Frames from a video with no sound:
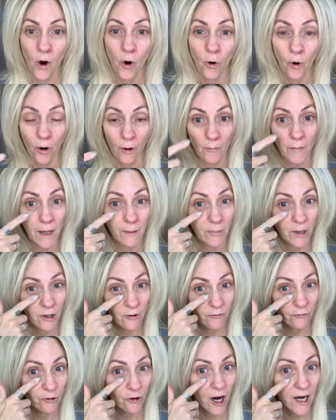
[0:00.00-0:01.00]
or maybe
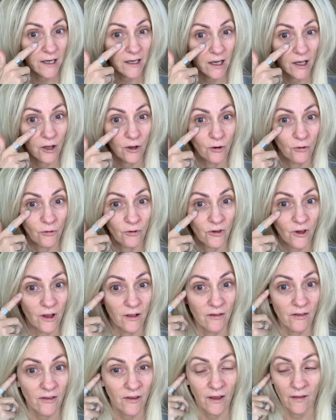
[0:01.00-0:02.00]
you've tried to use
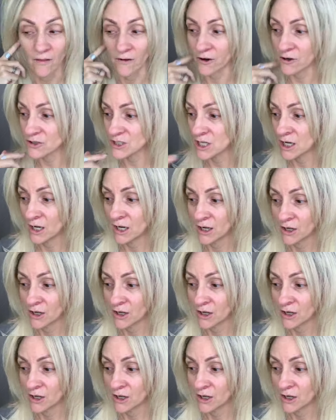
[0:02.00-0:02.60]
concealers.